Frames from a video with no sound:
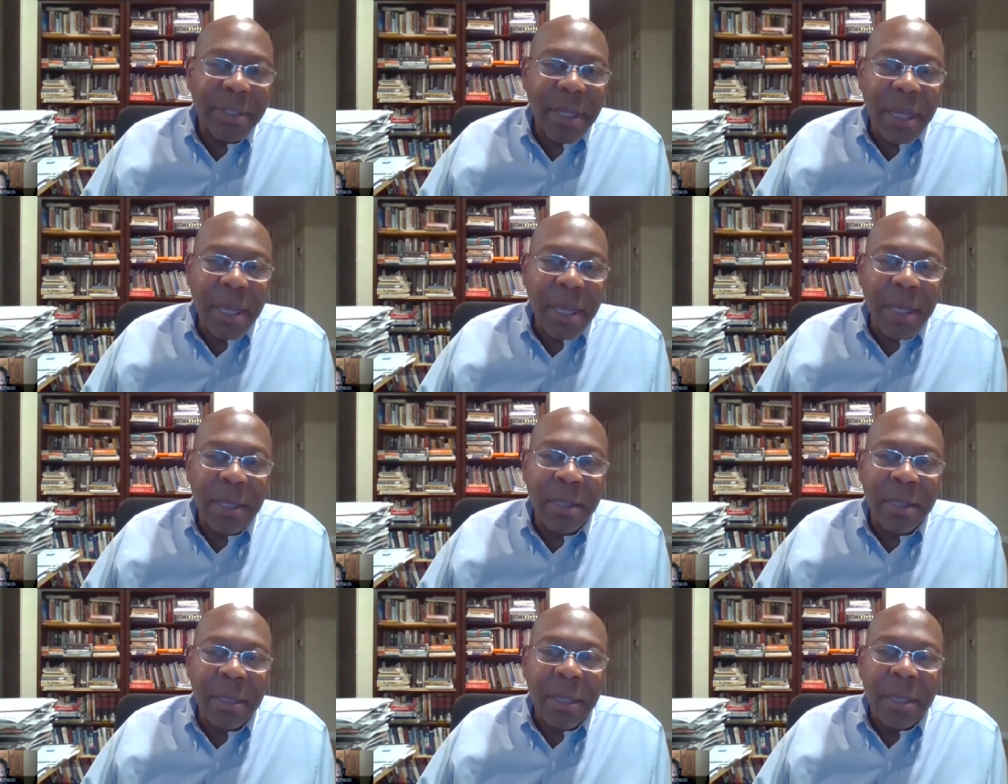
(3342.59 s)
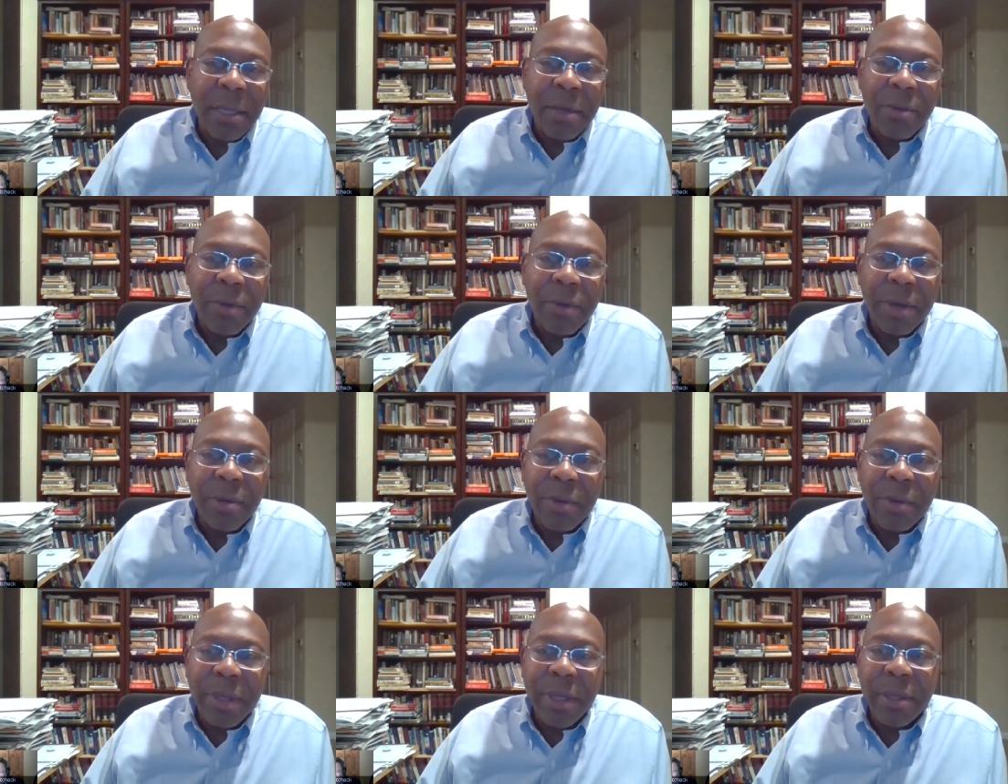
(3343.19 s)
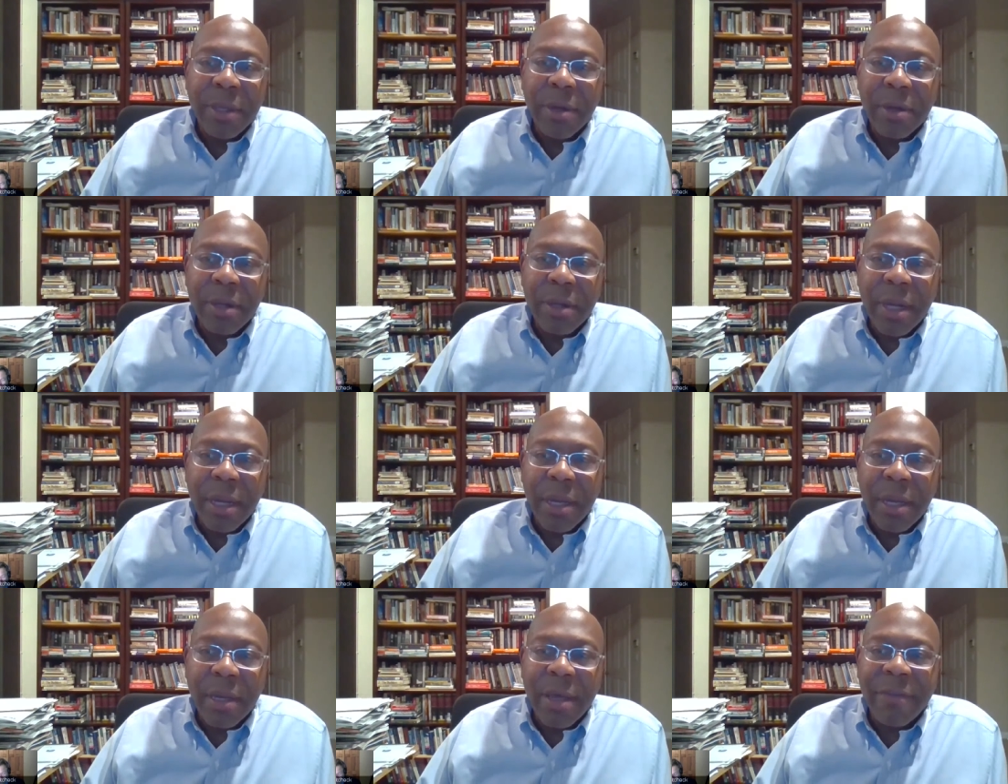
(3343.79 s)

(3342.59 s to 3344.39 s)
Uh, we we uh,